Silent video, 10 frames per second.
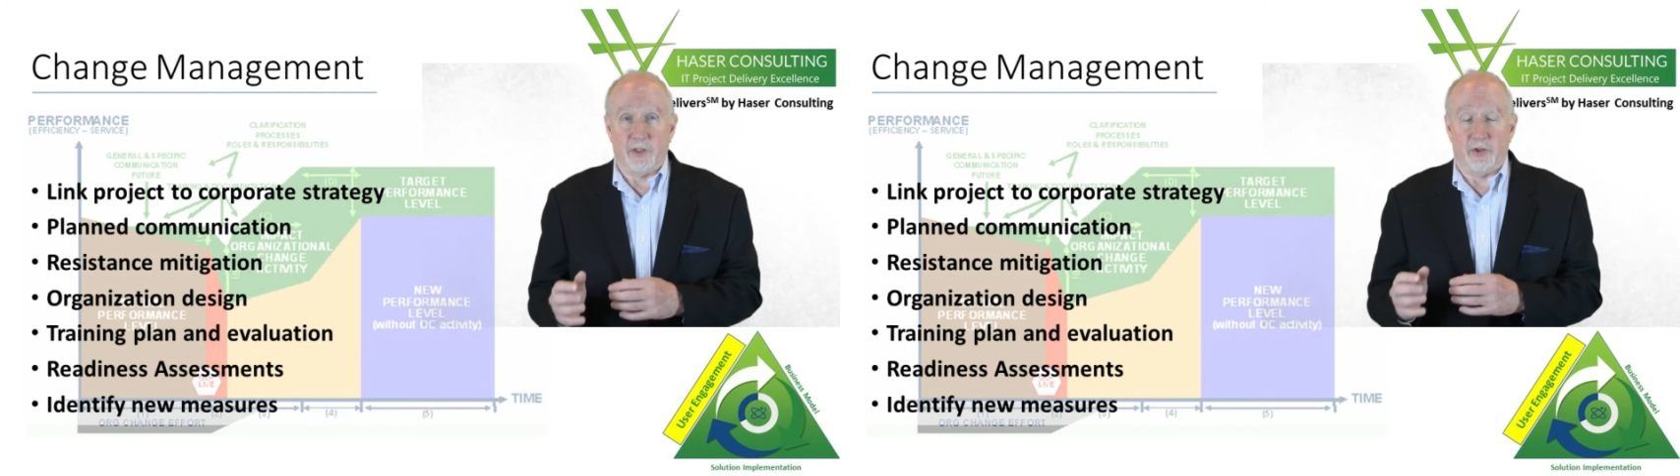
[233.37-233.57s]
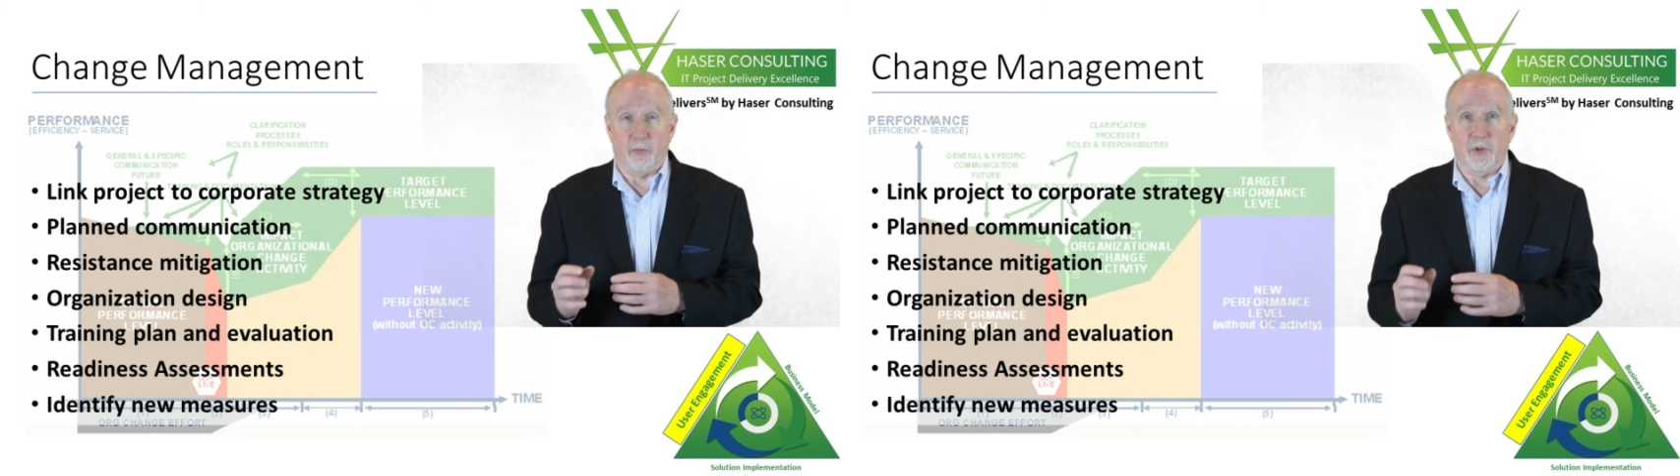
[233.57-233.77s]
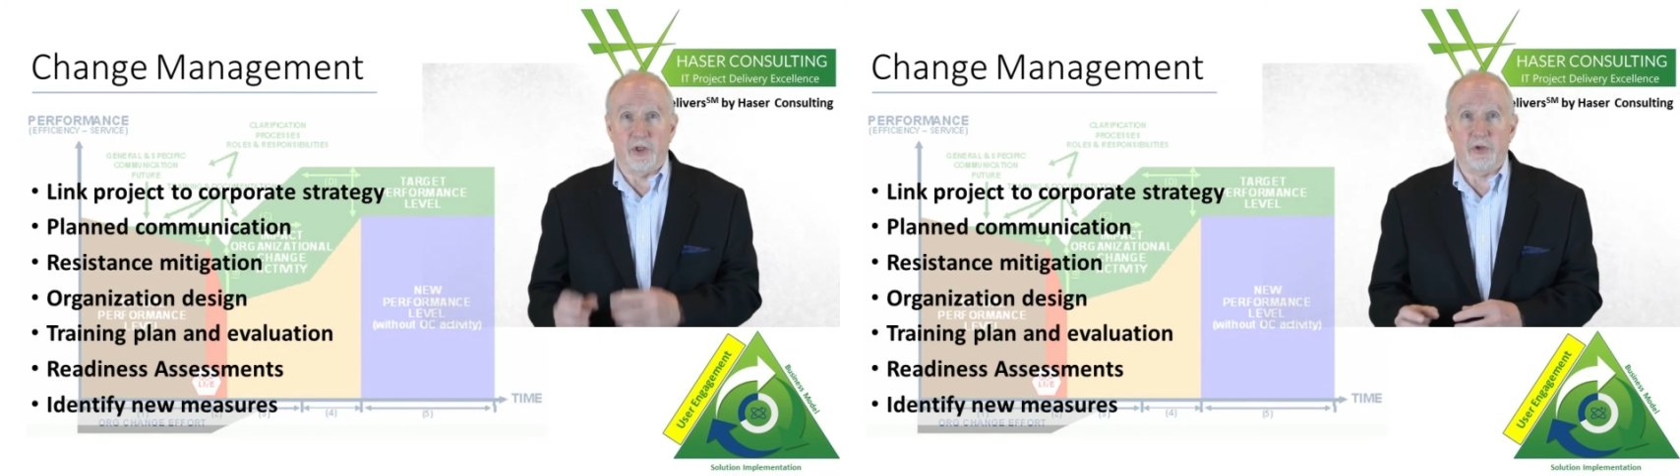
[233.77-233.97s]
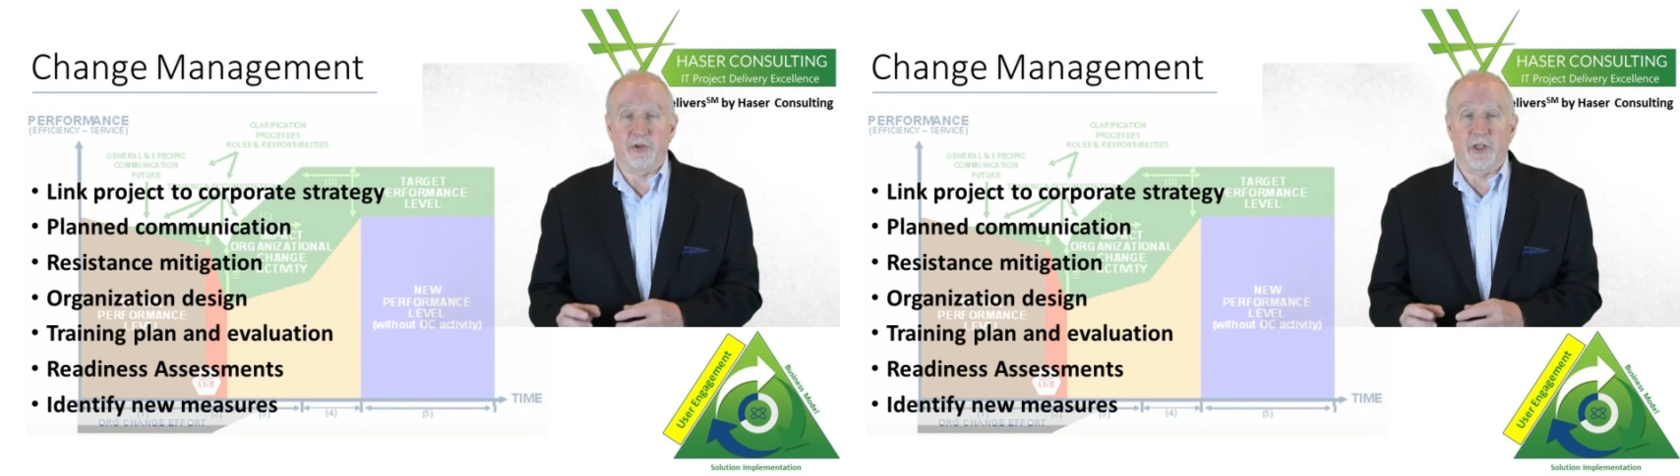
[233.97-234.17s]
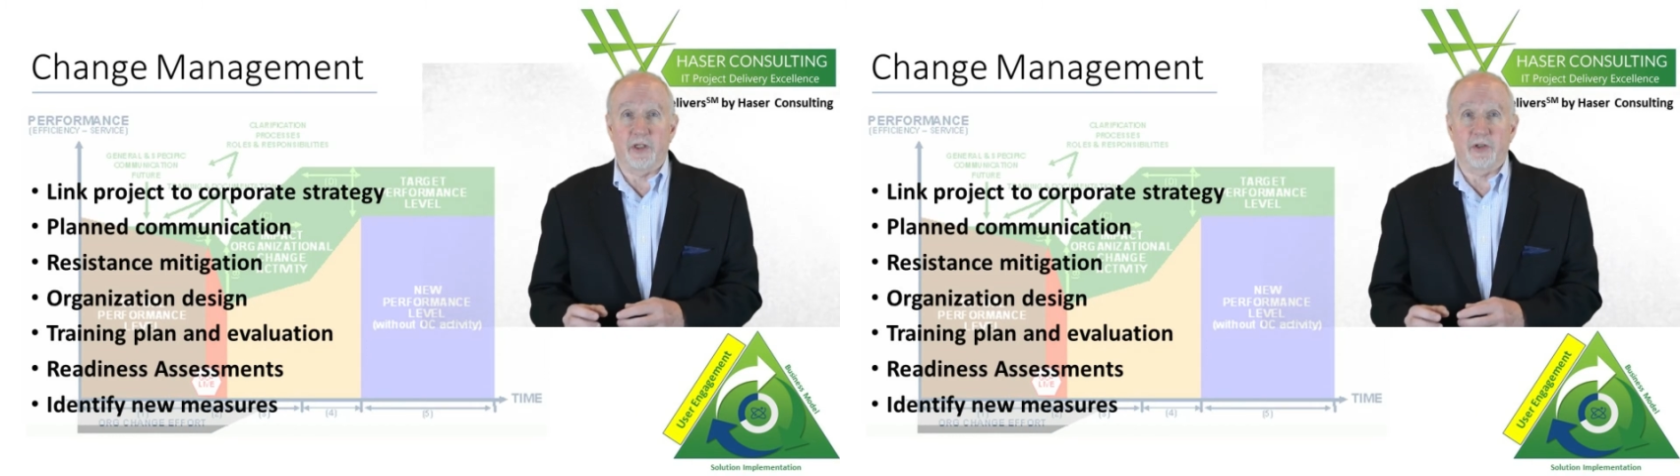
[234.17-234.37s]
to
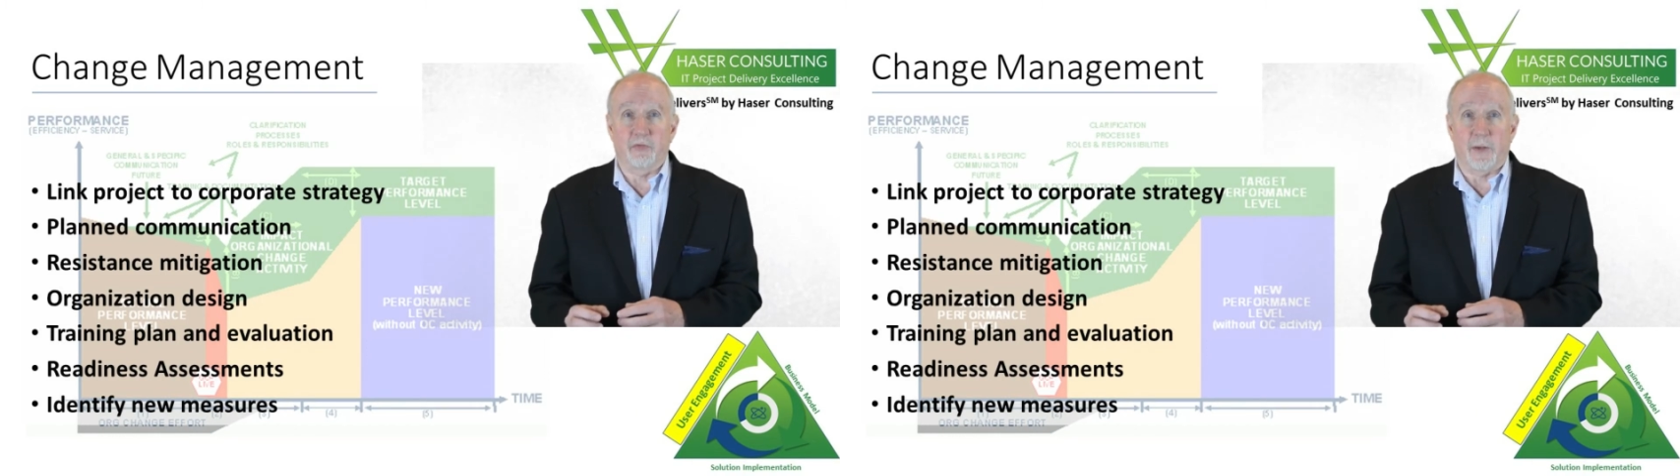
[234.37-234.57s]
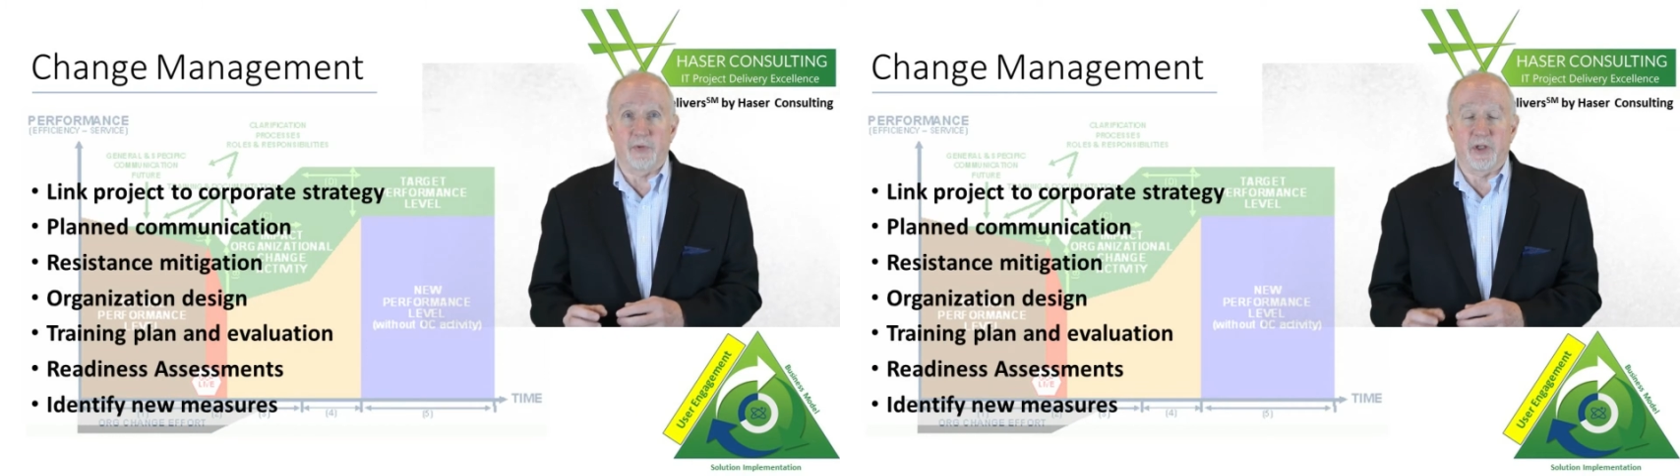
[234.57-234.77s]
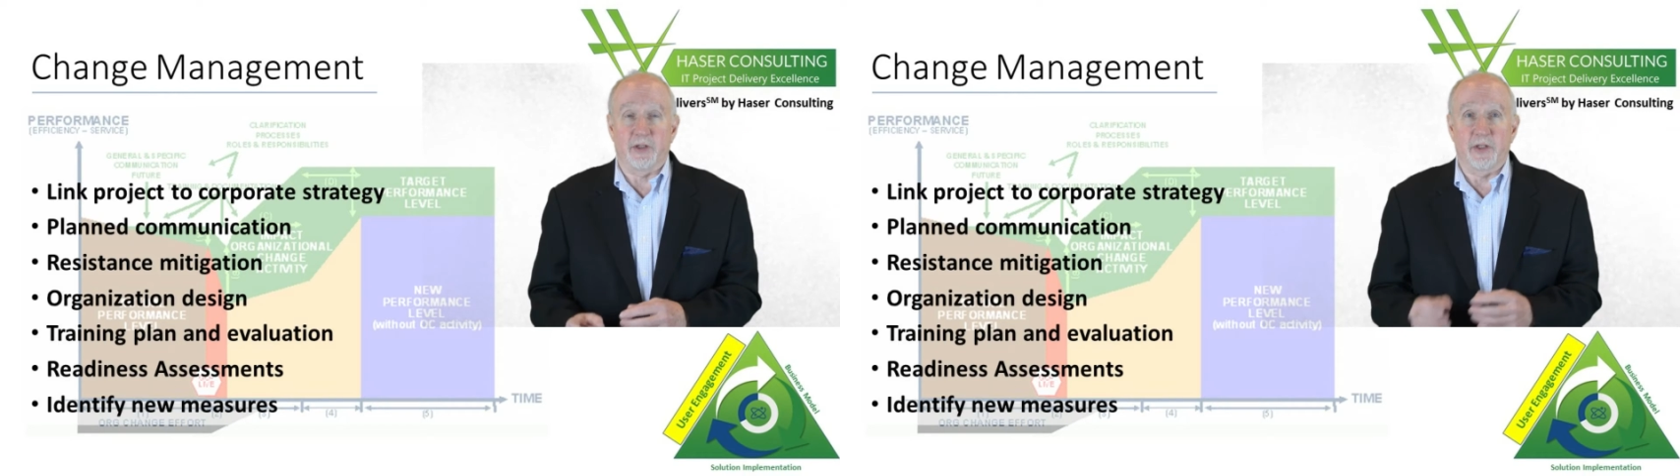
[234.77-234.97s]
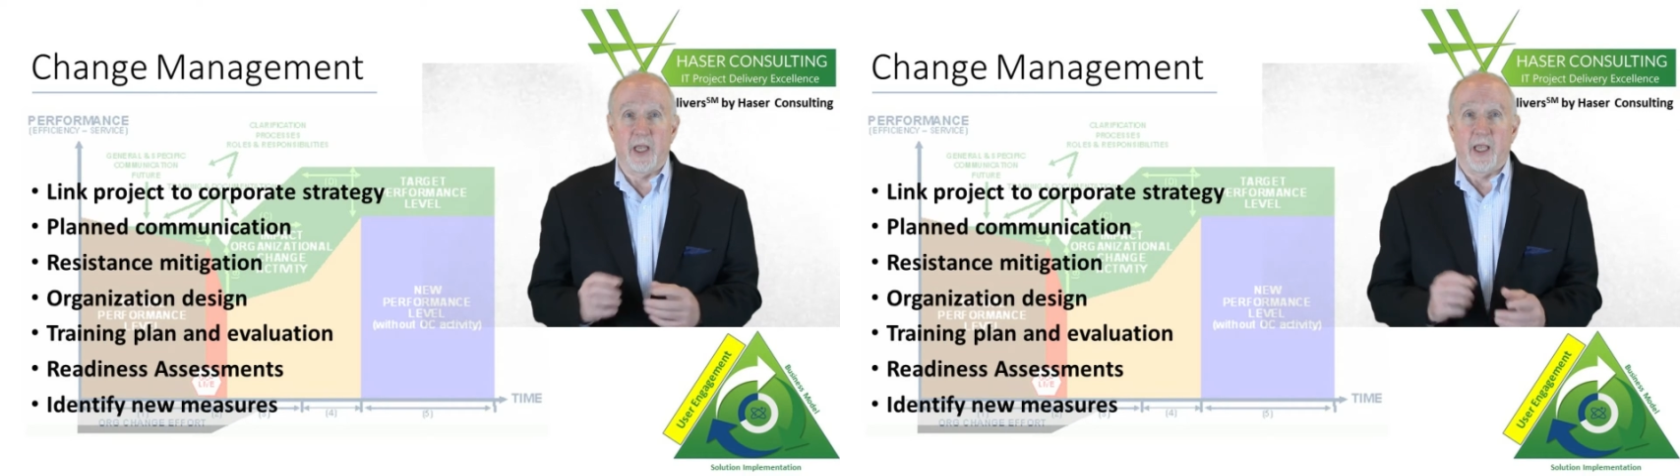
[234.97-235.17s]
reducing disruptions